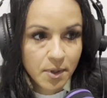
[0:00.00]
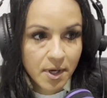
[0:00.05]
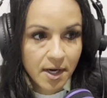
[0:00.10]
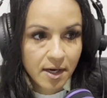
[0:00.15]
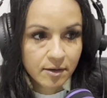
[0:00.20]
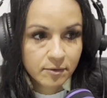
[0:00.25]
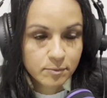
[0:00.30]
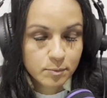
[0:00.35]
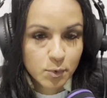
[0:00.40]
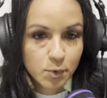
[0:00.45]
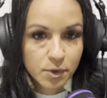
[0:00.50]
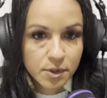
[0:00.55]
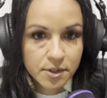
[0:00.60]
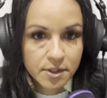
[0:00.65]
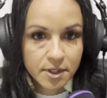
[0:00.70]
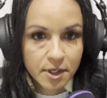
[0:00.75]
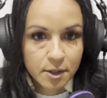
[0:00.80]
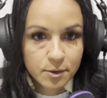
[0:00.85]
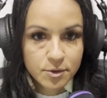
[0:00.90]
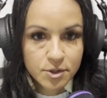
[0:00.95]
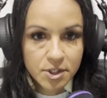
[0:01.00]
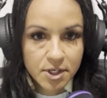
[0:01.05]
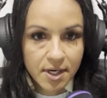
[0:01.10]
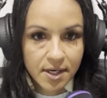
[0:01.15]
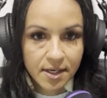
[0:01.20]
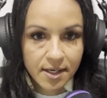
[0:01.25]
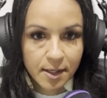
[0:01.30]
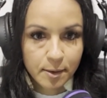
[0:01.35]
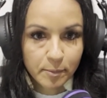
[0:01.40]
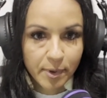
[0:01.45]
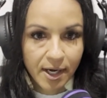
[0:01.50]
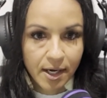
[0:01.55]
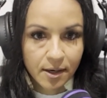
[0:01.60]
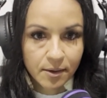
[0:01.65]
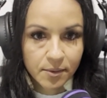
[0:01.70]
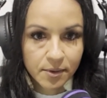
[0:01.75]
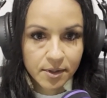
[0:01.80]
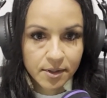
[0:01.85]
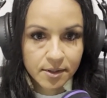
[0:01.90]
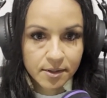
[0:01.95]
have more negotiating
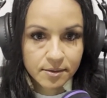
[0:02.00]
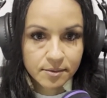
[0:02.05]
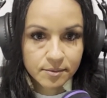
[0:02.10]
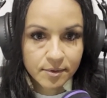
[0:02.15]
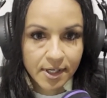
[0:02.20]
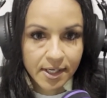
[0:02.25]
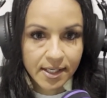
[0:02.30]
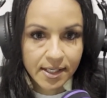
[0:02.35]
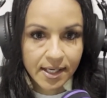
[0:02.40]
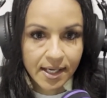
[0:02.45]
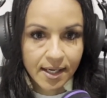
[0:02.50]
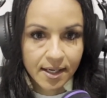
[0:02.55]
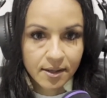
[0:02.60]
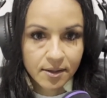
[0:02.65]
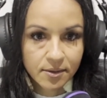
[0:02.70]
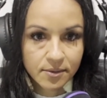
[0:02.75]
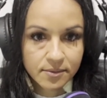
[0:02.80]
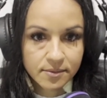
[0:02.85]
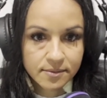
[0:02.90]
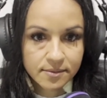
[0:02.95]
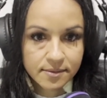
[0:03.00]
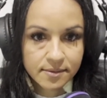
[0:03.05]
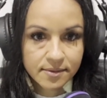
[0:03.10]
power right now